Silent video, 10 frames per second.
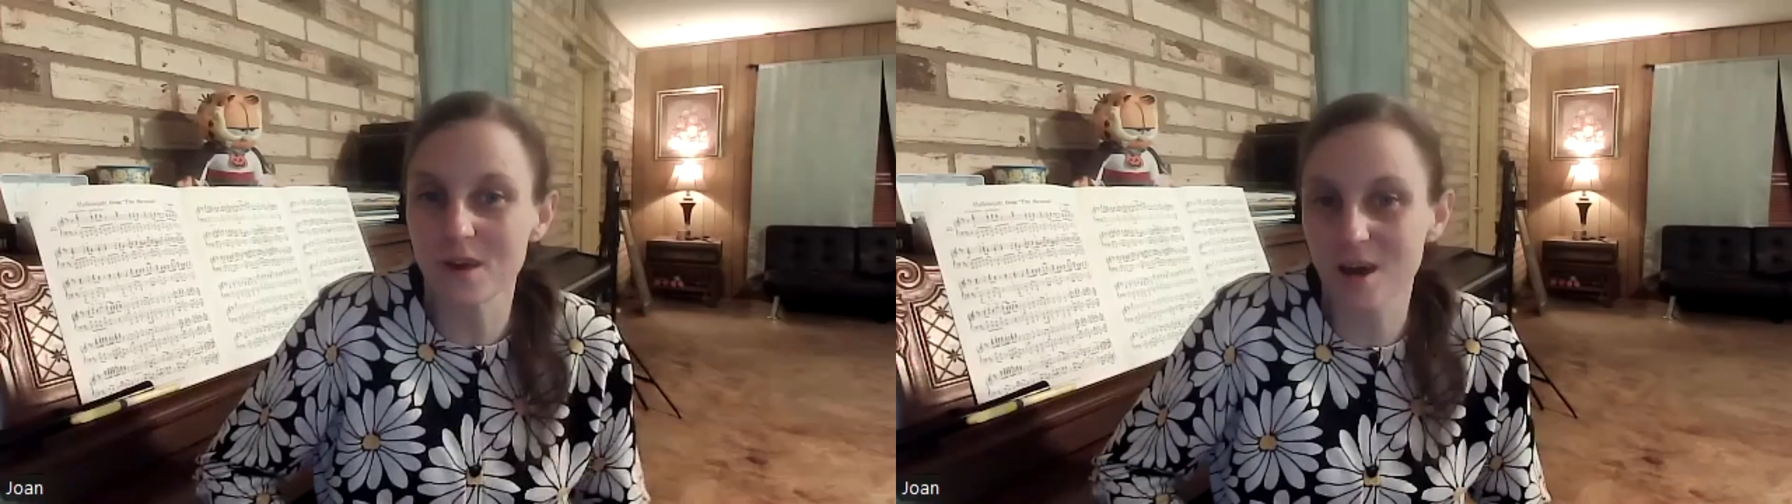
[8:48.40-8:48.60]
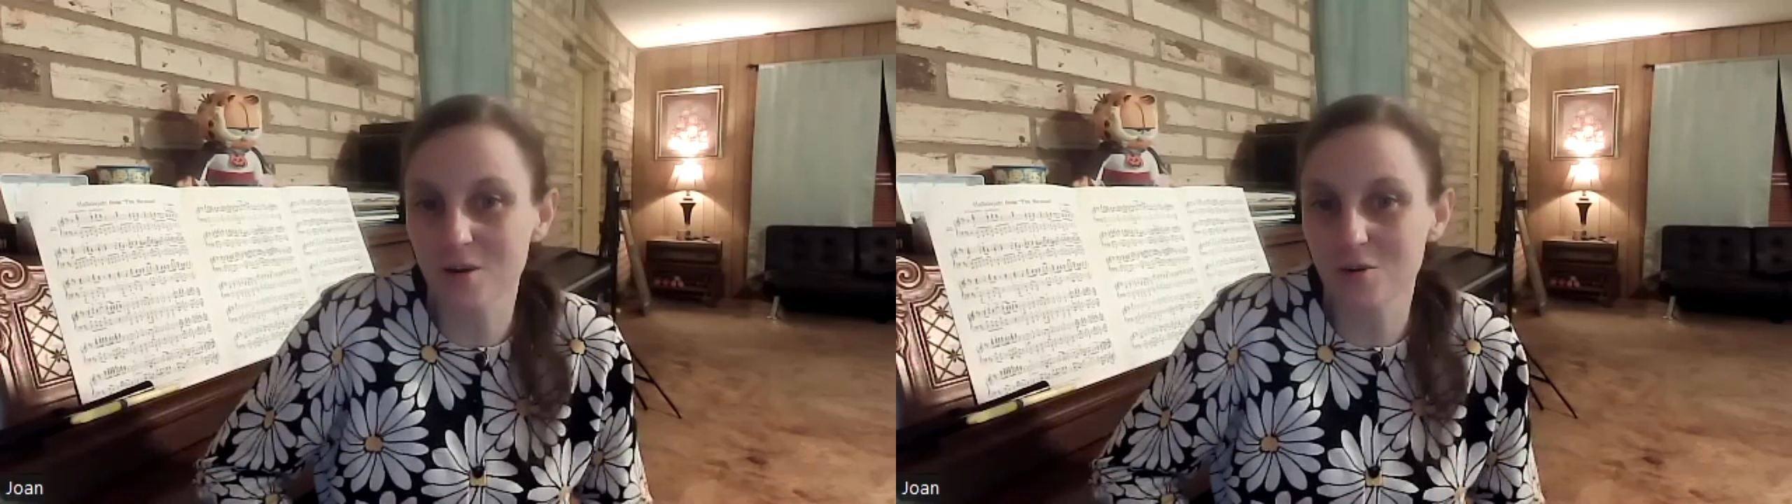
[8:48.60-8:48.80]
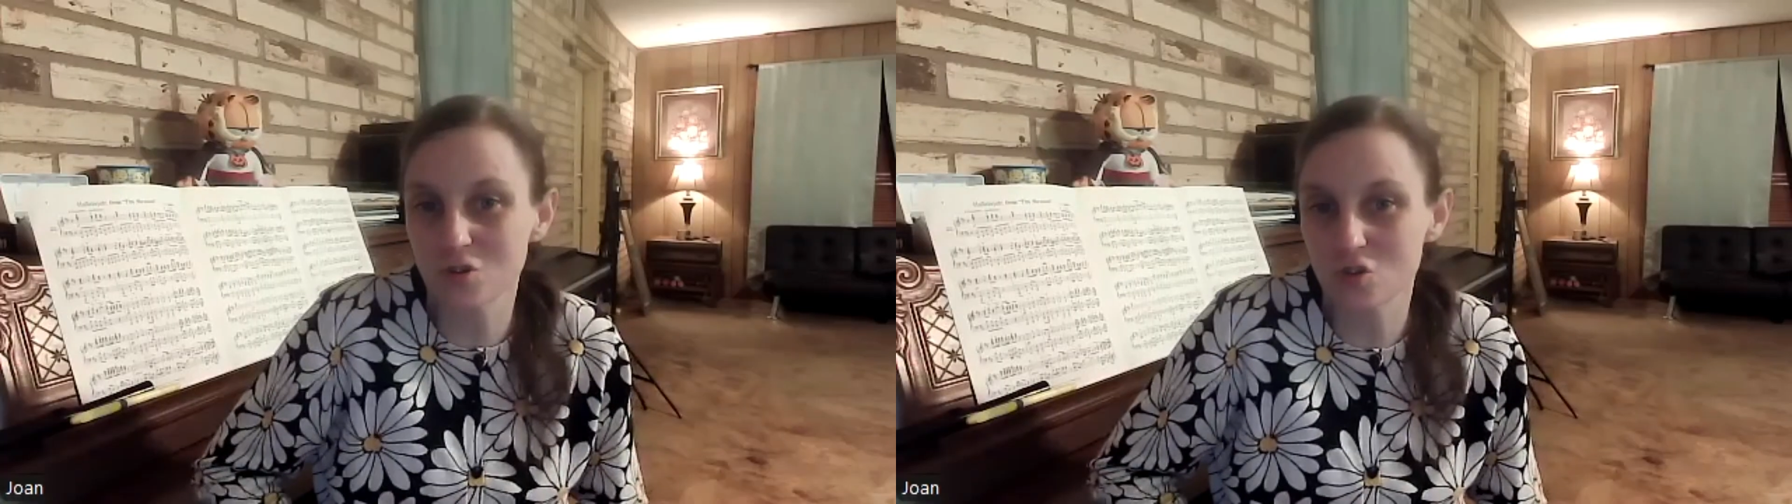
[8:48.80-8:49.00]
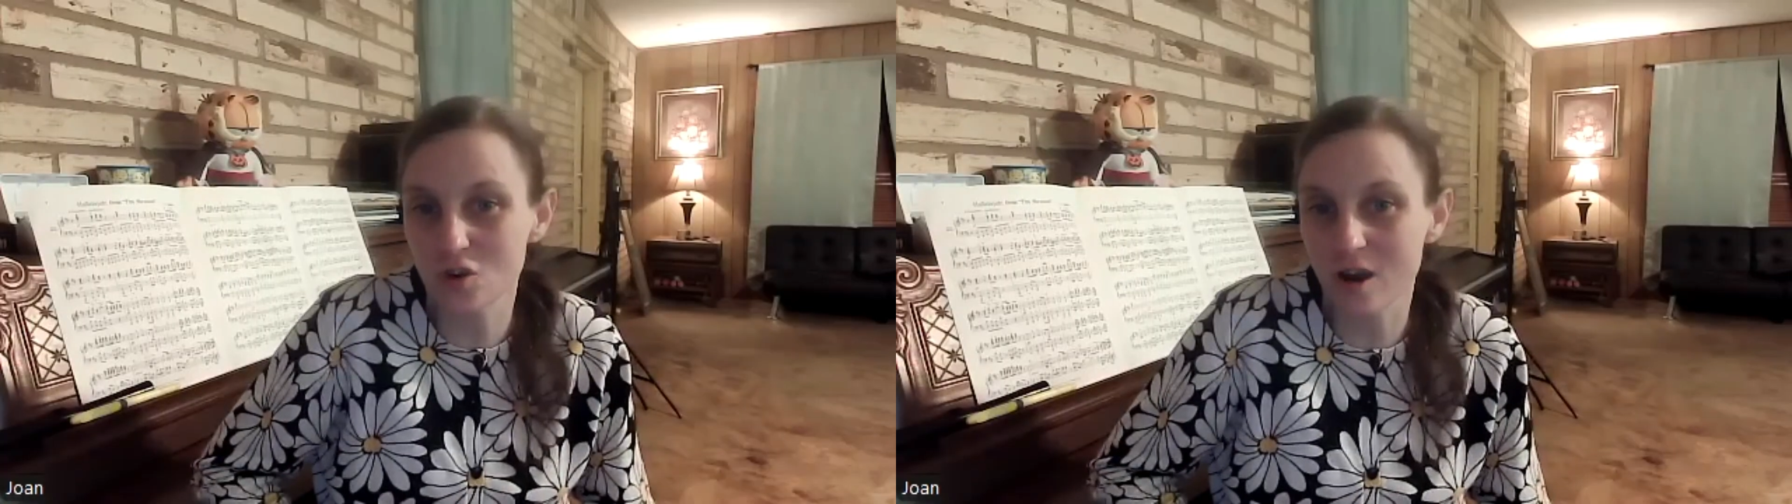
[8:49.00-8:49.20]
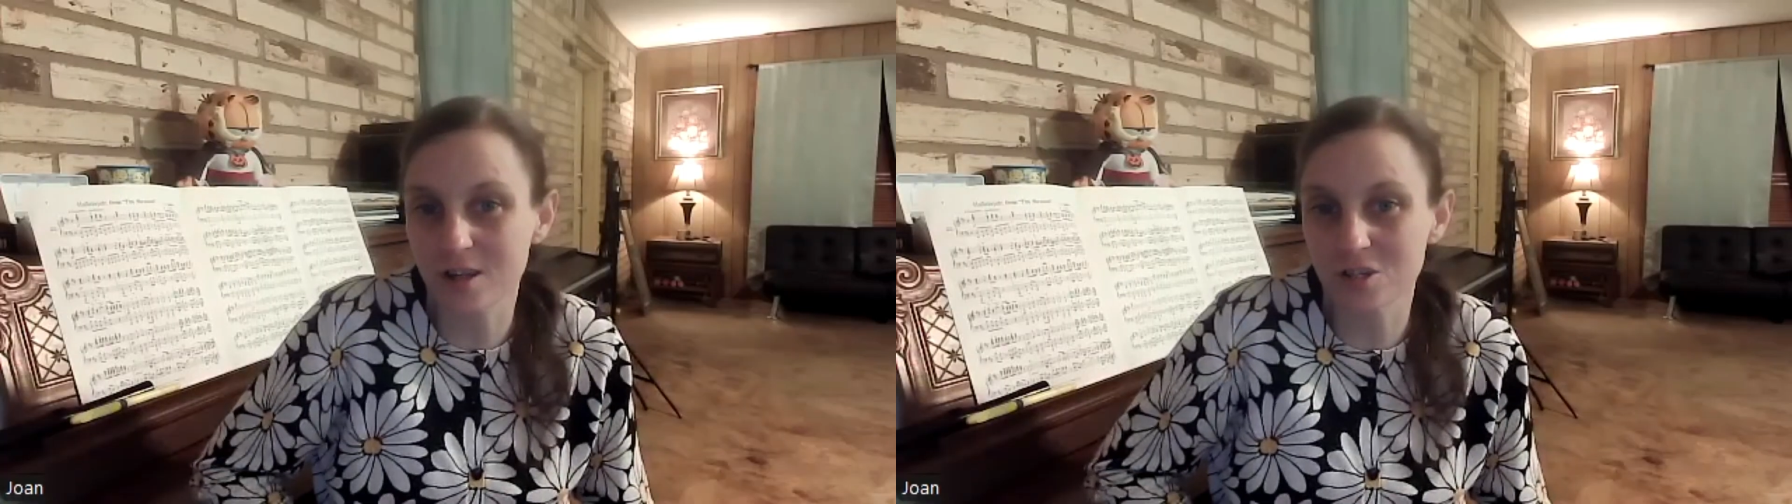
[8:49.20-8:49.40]
piano
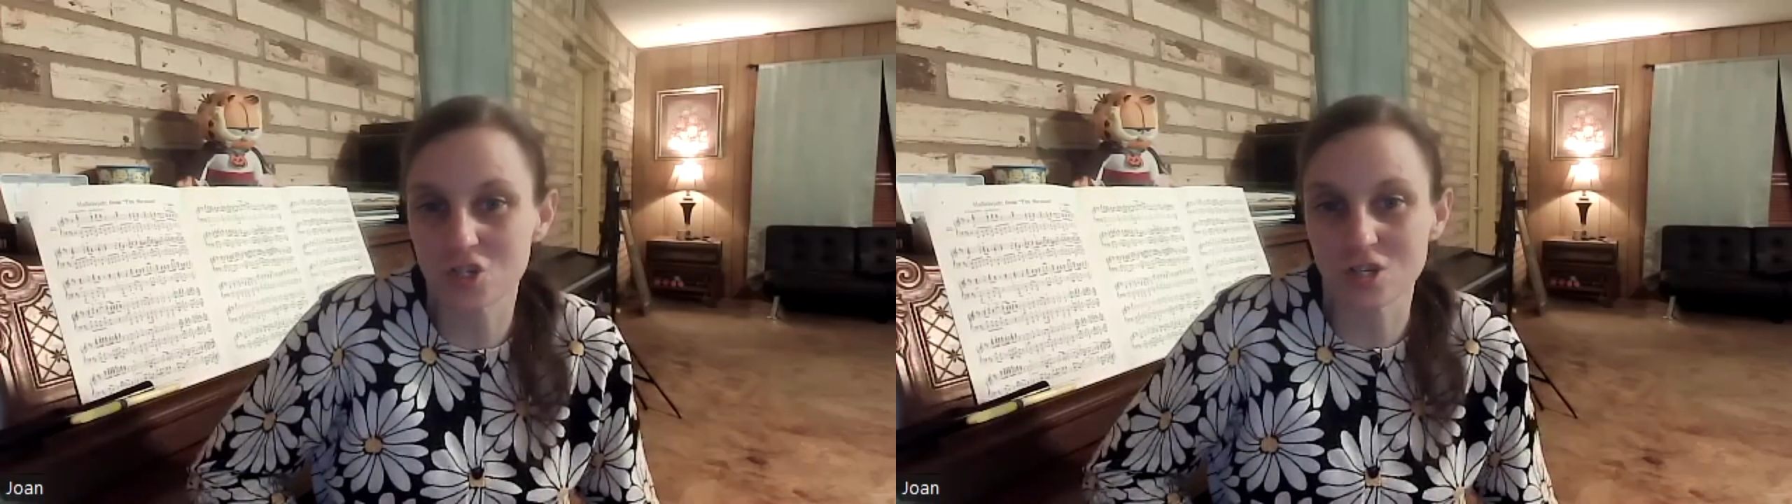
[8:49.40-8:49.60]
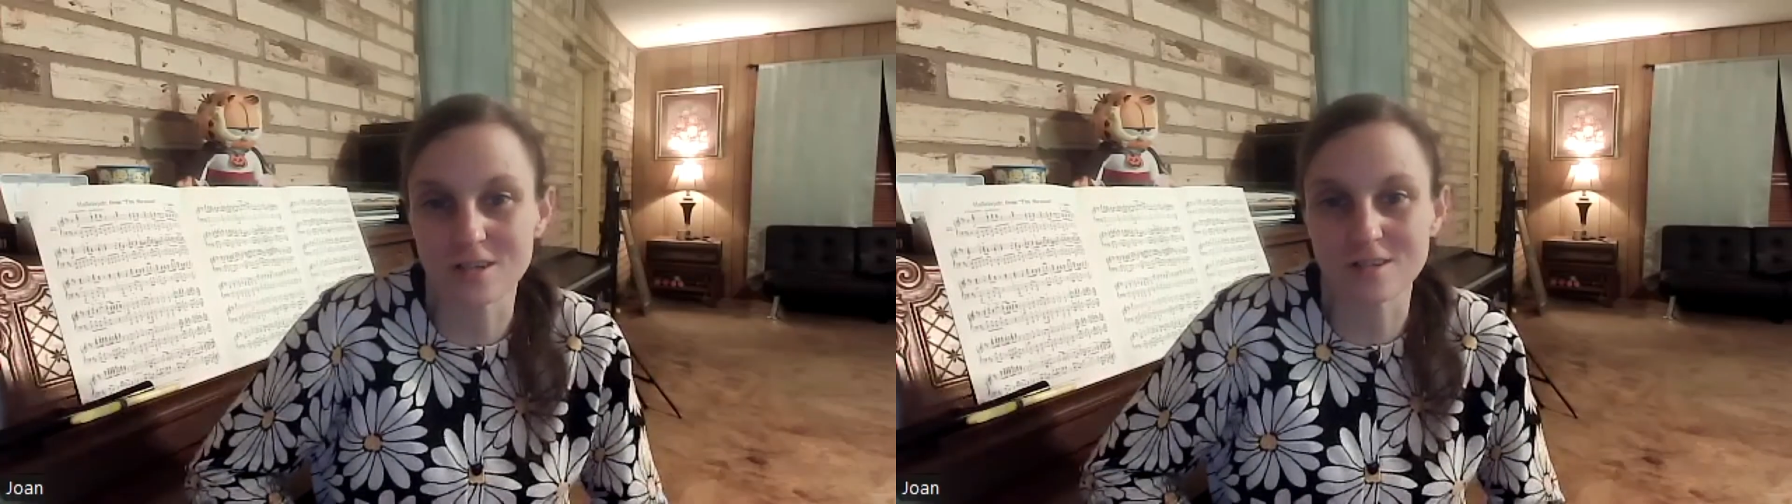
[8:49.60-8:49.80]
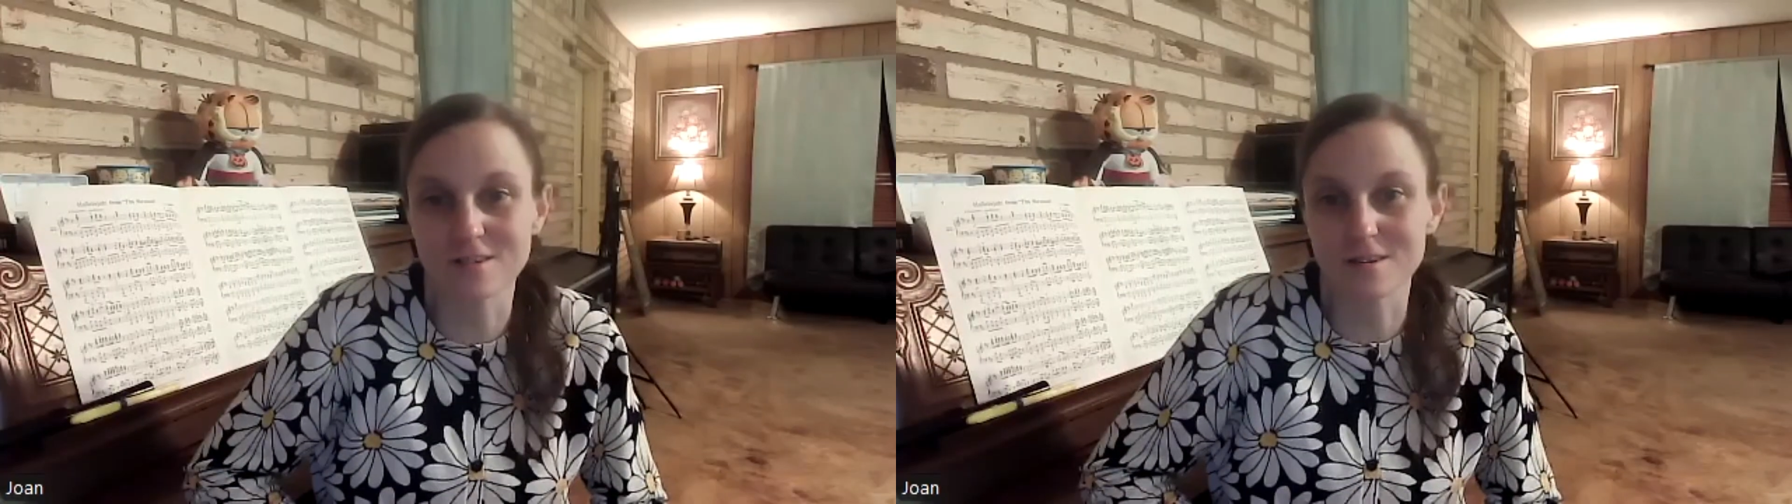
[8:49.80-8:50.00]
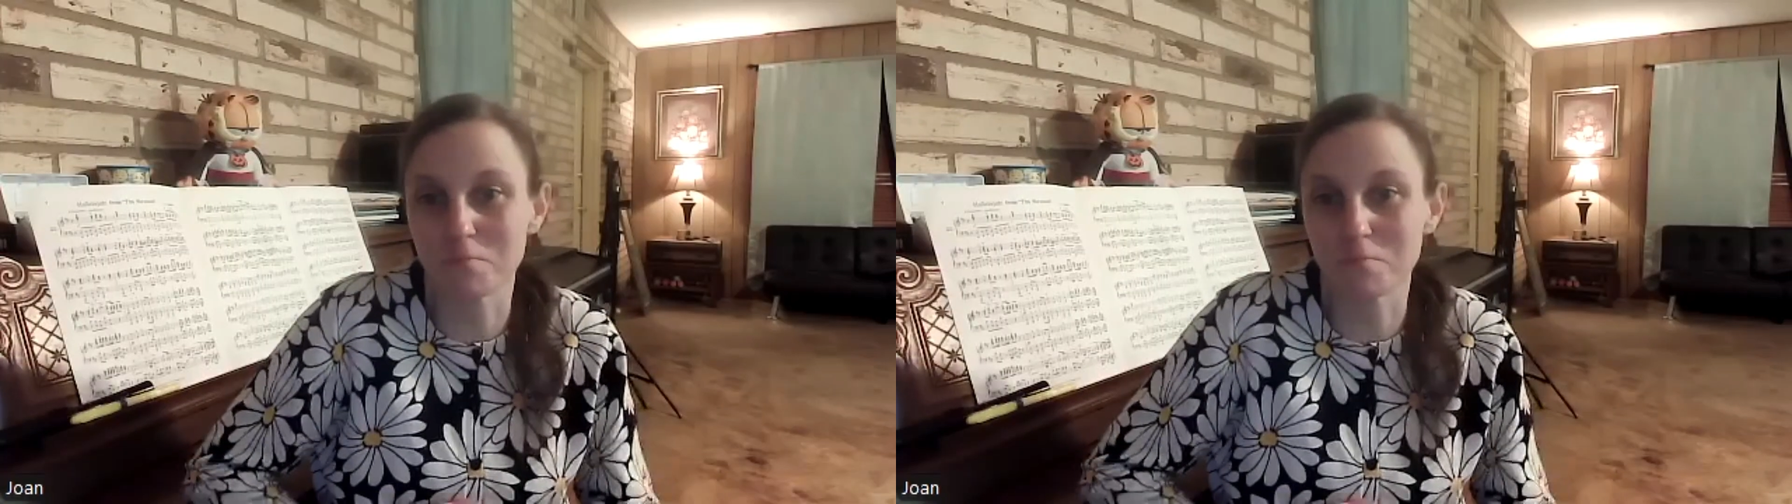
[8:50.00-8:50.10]
strategies